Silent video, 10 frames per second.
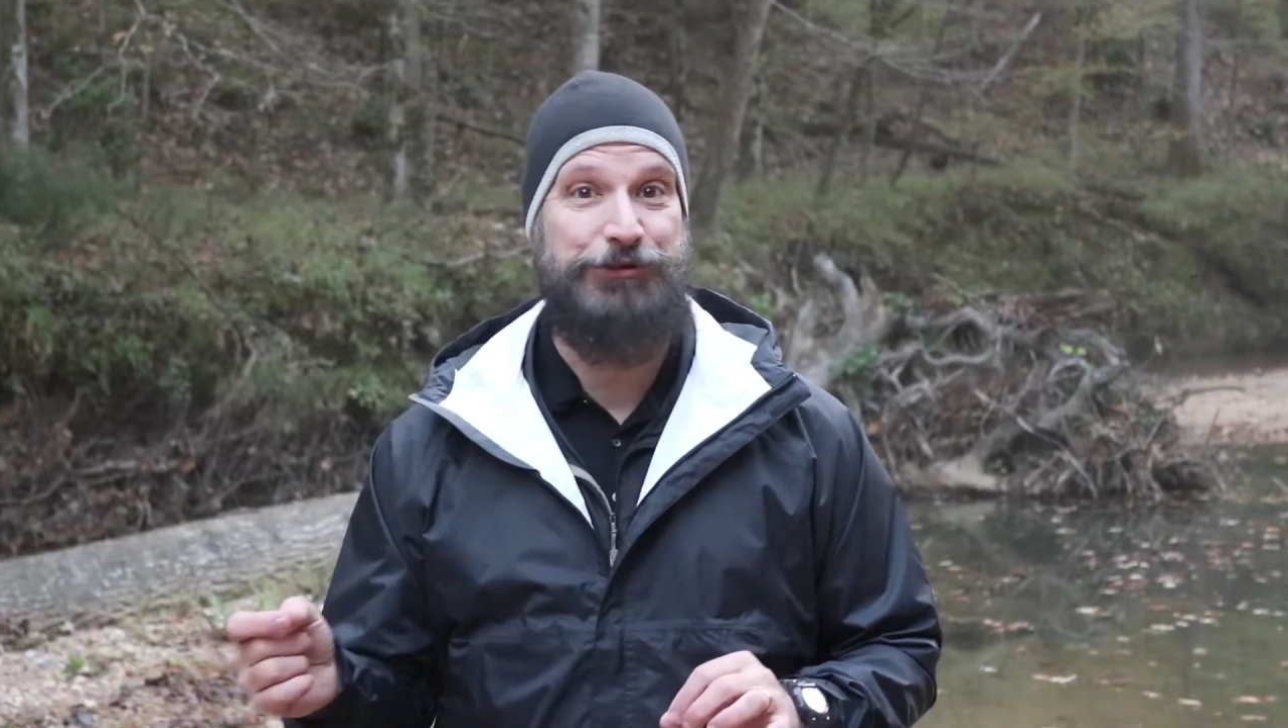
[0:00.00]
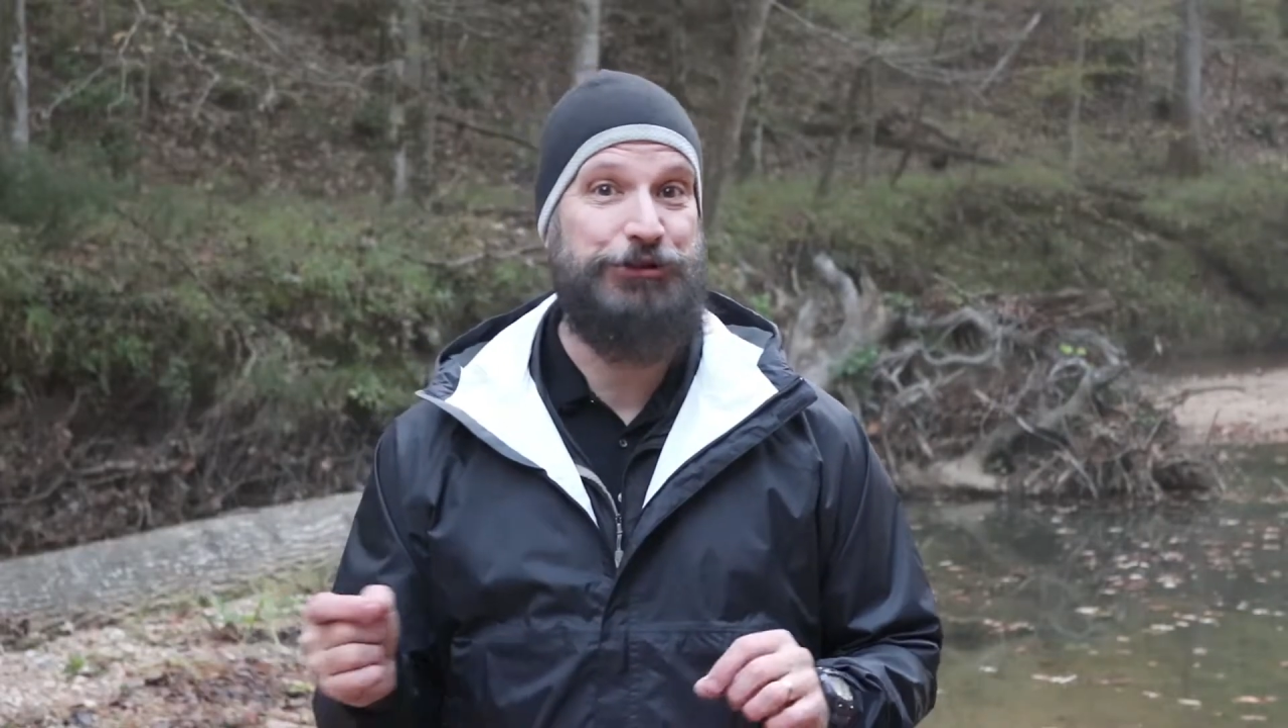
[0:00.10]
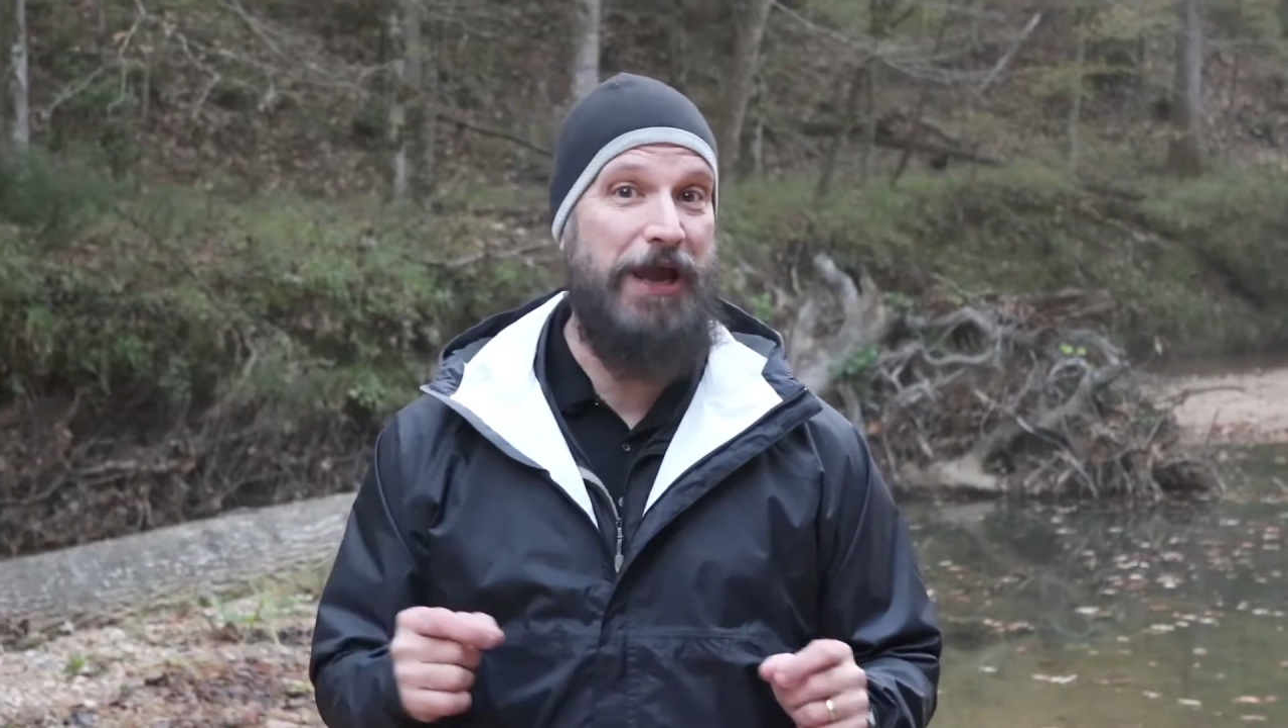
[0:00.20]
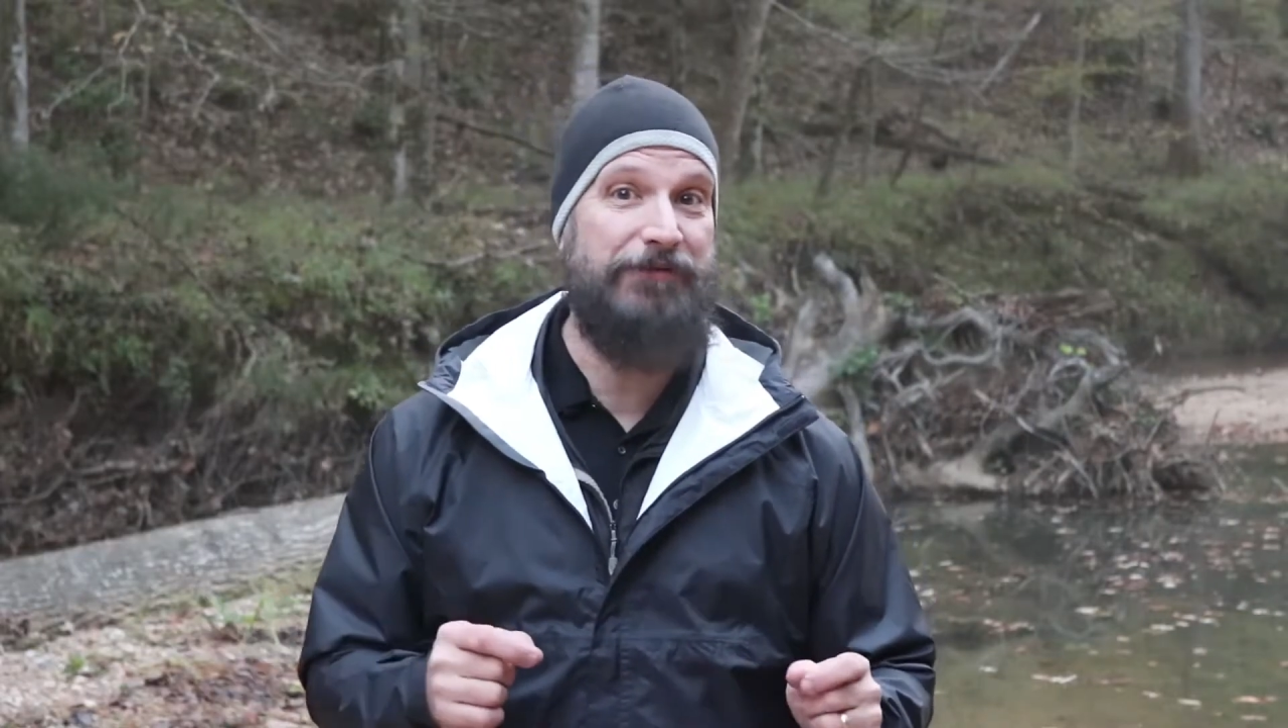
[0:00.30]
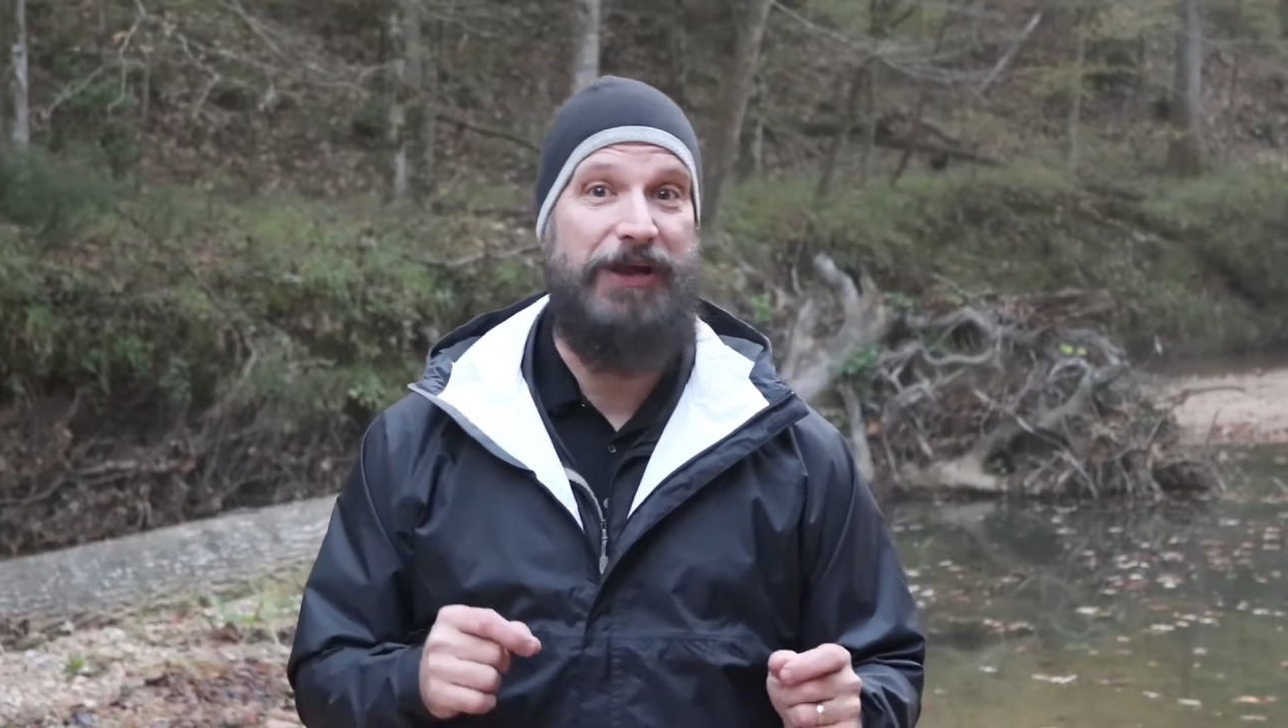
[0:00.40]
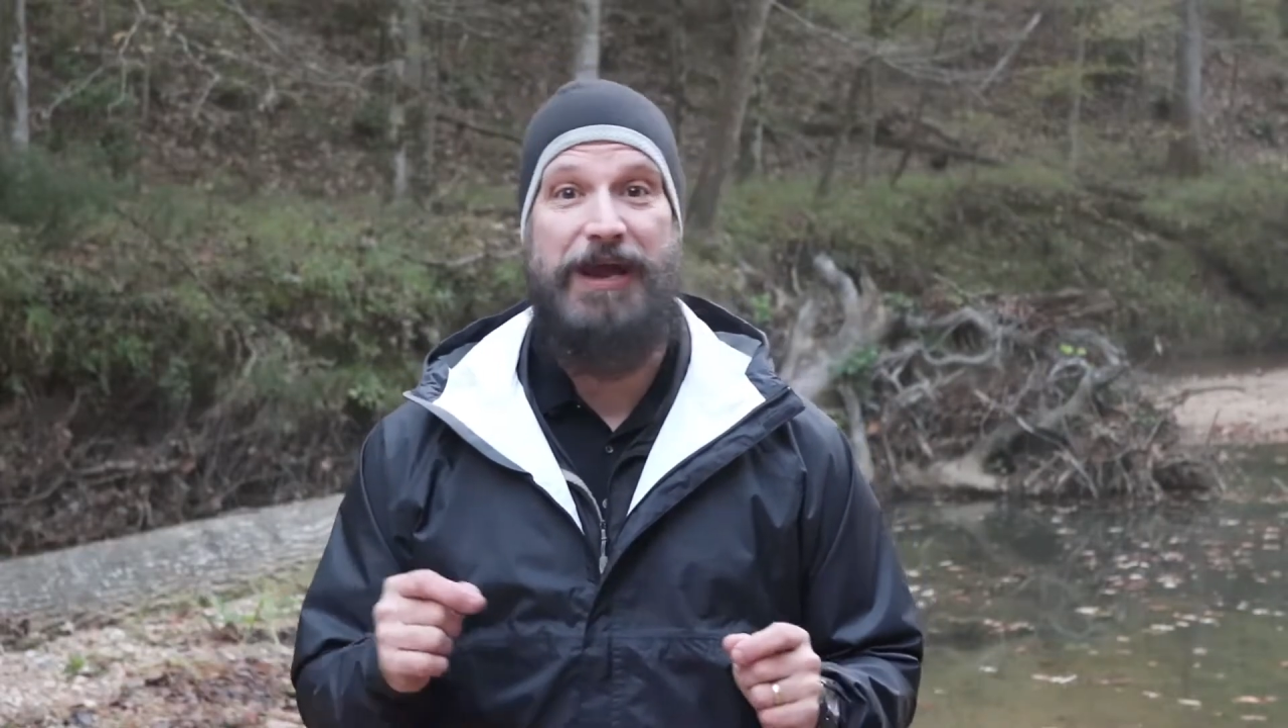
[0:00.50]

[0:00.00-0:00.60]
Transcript: shaving